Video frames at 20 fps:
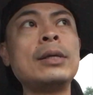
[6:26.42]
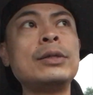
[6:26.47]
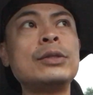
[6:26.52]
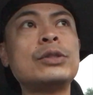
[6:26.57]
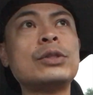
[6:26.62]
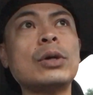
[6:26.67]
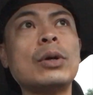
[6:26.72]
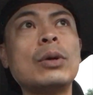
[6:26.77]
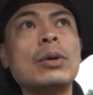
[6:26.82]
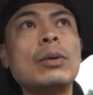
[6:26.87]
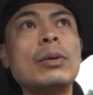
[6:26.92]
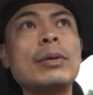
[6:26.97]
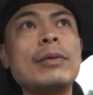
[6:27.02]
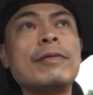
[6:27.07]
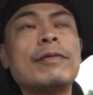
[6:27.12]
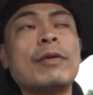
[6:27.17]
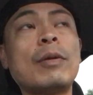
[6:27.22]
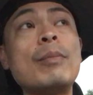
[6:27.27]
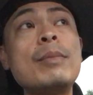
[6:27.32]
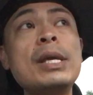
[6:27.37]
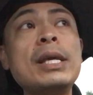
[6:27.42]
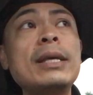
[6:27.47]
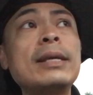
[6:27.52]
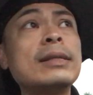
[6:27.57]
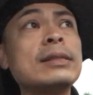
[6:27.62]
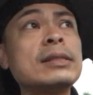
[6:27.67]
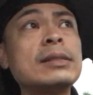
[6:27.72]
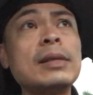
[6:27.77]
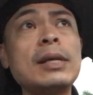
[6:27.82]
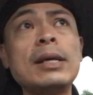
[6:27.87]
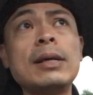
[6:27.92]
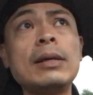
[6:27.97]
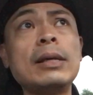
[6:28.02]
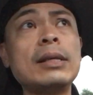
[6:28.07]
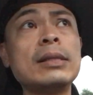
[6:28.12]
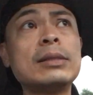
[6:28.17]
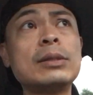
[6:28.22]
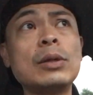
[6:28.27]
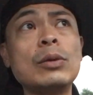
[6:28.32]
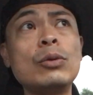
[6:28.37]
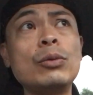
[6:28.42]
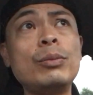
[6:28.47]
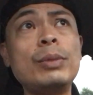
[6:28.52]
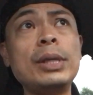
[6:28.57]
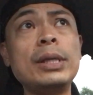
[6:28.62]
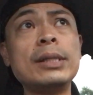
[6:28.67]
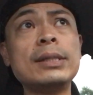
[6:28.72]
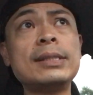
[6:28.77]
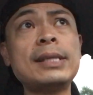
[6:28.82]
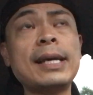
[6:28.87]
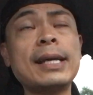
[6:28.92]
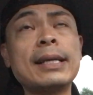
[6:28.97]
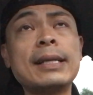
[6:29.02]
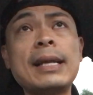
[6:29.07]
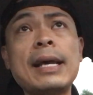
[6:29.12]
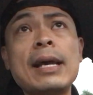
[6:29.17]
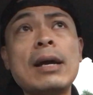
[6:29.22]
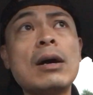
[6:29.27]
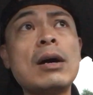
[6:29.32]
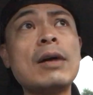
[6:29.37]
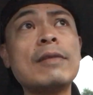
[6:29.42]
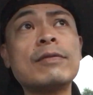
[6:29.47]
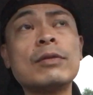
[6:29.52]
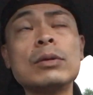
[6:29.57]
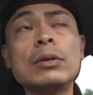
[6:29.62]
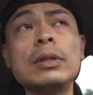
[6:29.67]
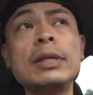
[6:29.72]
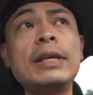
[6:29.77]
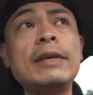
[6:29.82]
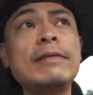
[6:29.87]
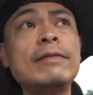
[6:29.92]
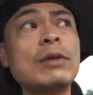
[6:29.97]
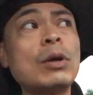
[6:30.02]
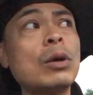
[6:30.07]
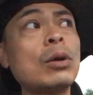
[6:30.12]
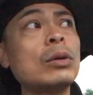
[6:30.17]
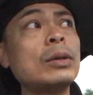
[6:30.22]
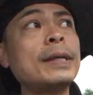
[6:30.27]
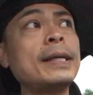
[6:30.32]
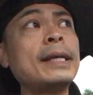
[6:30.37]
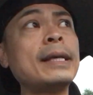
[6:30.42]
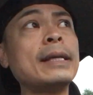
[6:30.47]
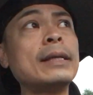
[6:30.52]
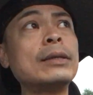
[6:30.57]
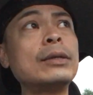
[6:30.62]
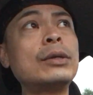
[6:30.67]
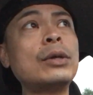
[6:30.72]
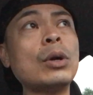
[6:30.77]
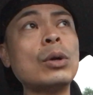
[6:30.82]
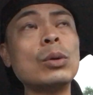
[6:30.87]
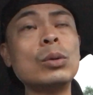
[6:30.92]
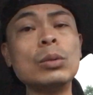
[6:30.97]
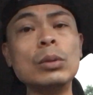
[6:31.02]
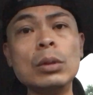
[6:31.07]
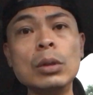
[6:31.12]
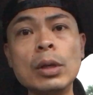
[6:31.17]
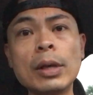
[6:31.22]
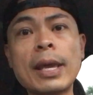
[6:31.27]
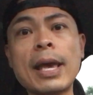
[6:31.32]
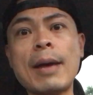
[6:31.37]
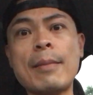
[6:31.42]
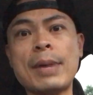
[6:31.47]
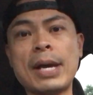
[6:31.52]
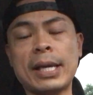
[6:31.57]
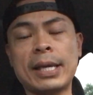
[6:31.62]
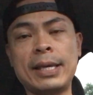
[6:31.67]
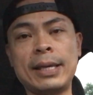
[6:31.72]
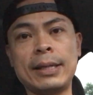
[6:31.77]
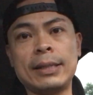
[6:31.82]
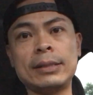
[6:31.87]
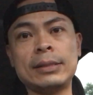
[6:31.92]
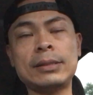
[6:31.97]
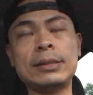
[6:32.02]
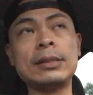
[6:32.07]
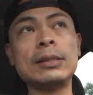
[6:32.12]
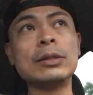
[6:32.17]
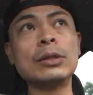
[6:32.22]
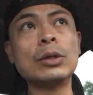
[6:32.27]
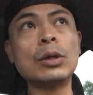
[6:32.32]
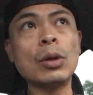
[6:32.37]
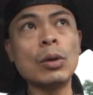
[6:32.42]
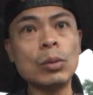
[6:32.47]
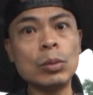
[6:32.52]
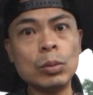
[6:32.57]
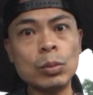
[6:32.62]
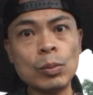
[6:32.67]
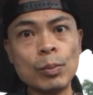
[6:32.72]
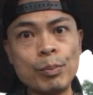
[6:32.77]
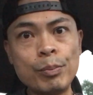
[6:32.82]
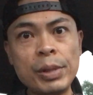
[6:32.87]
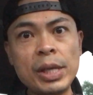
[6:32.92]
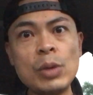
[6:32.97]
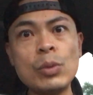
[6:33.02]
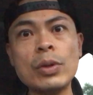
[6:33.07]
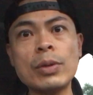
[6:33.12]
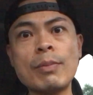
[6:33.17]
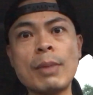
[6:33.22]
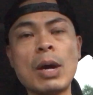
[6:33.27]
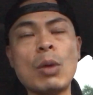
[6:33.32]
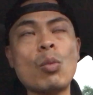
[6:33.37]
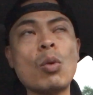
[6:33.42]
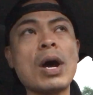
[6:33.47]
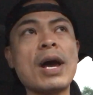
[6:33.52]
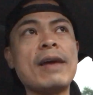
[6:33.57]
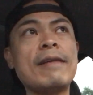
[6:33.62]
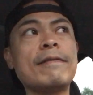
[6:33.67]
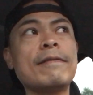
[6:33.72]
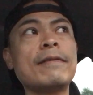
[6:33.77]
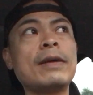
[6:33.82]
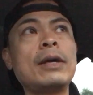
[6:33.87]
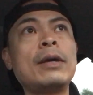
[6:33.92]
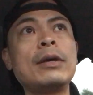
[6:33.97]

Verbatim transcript: So for me, it would be to take a day off or leave early and go look at my kids, go be with my wife,